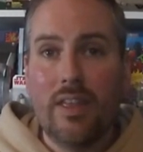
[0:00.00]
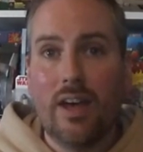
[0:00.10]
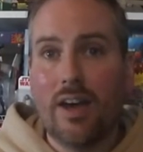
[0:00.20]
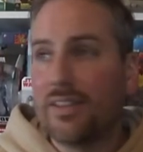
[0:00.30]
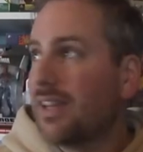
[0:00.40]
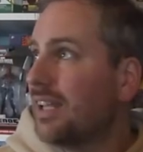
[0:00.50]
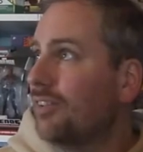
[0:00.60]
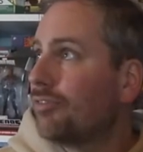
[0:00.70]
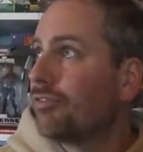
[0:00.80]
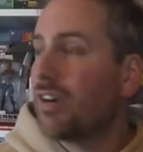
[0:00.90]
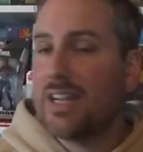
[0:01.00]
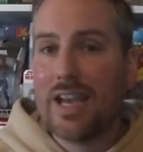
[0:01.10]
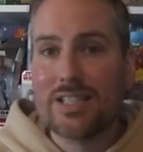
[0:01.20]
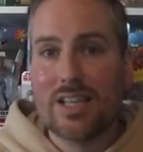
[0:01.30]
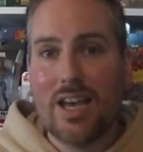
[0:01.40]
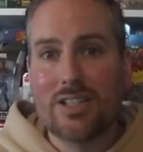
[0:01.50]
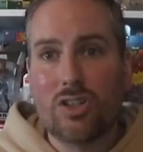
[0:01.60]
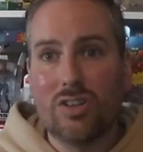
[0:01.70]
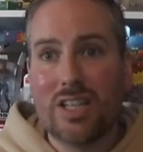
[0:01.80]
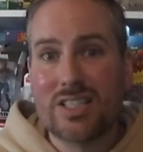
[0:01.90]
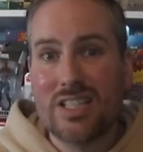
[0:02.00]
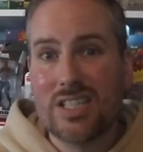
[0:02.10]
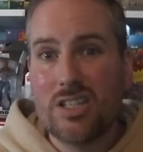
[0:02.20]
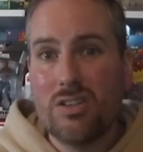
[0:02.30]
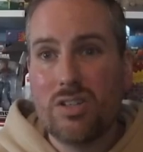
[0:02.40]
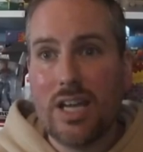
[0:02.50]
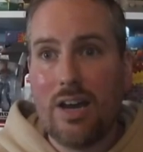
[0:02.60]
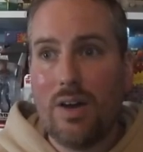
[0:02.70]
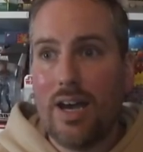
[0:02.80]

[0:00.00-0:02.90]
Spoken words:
3DS has gone discontinued now,